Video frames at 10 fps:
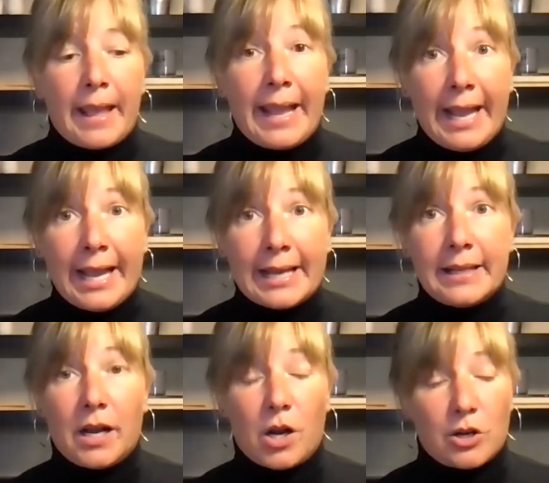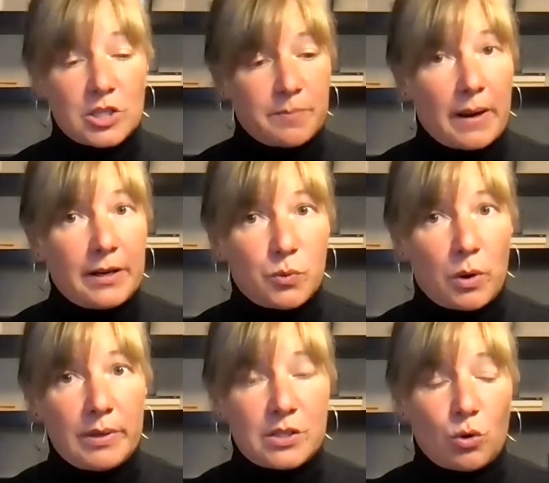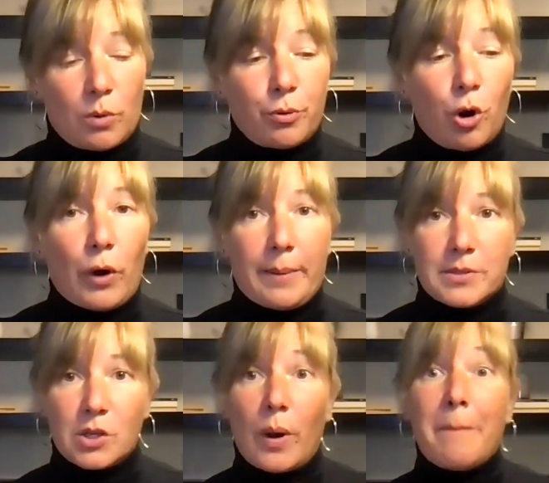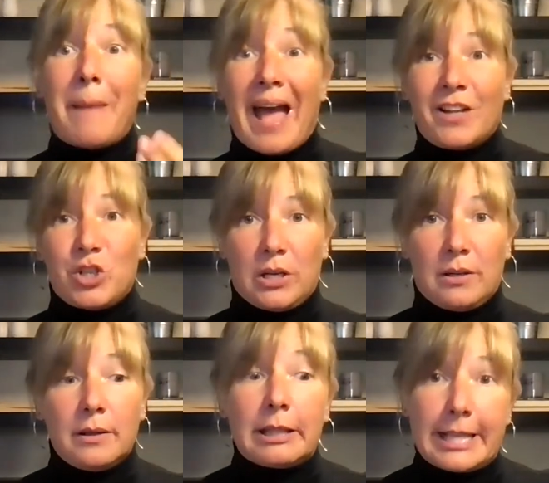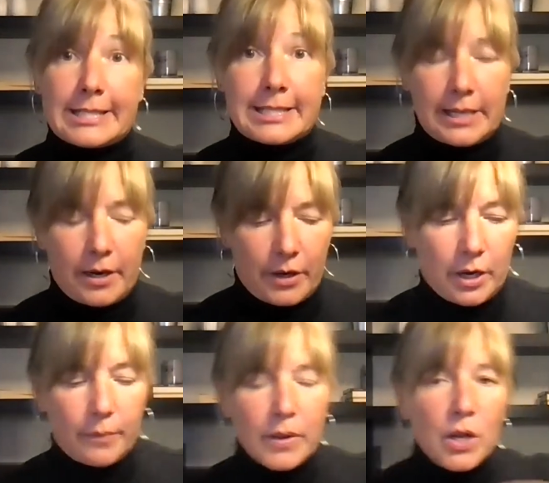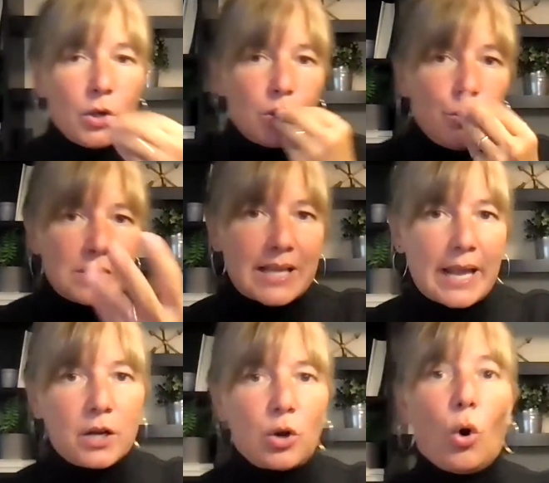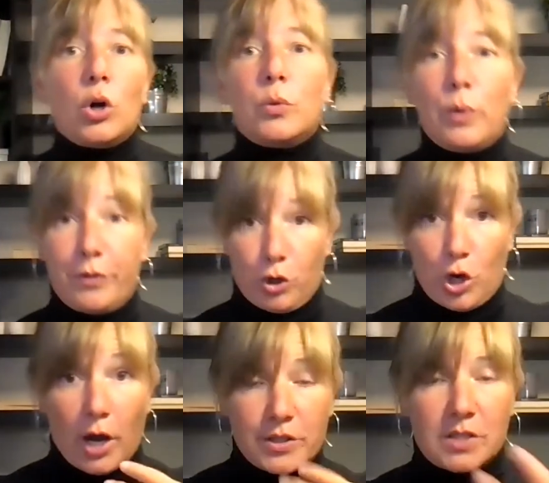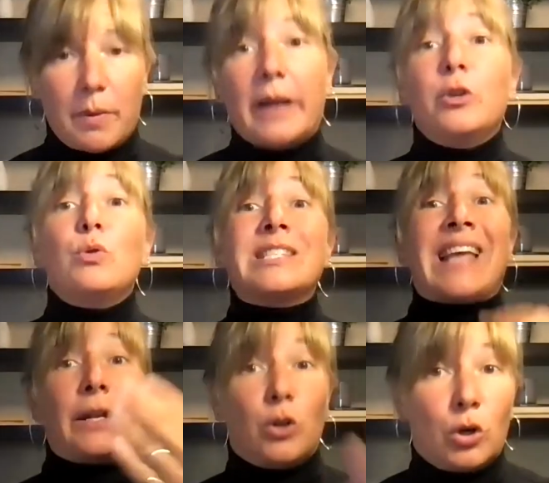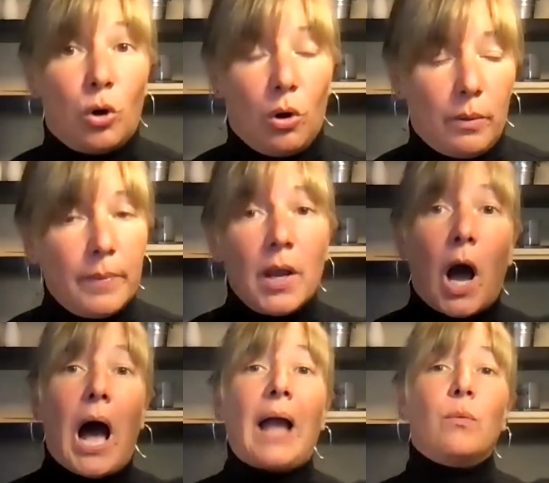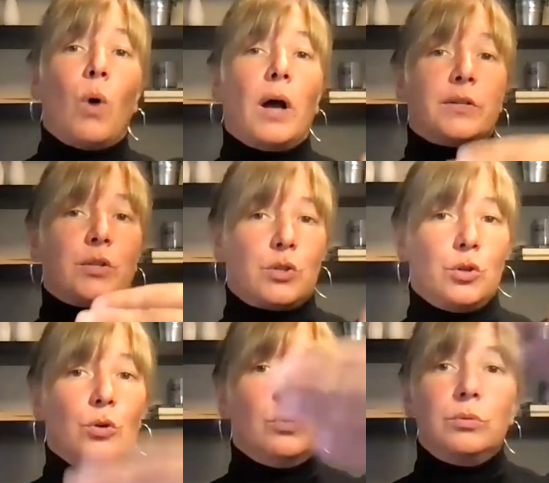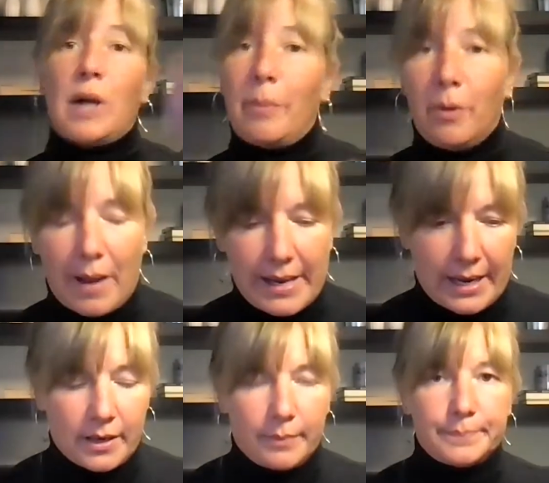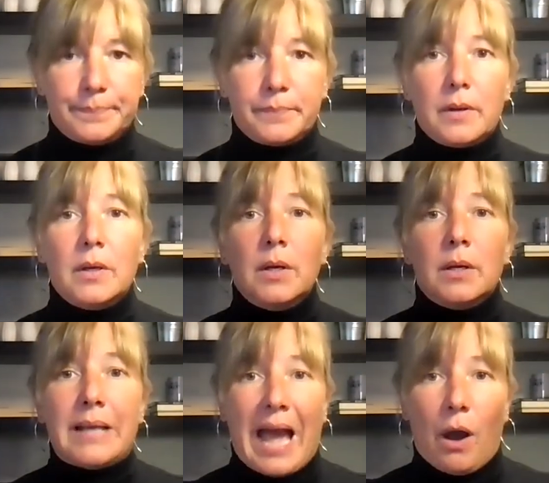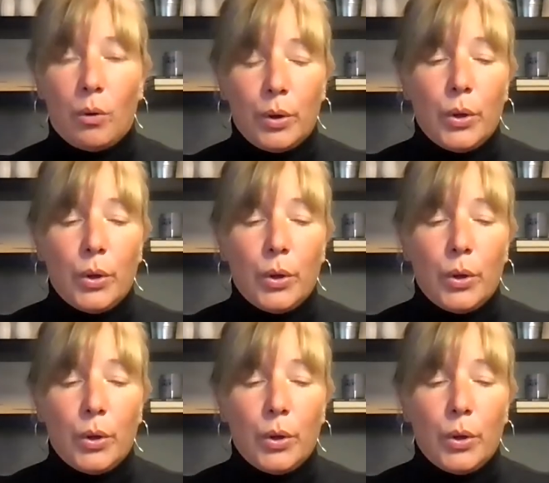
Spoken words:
And the unconscious mind is where we store programs. So imagine this scenario. You say a goal with your conscious mind, you set your goal. I want to double my income. Now,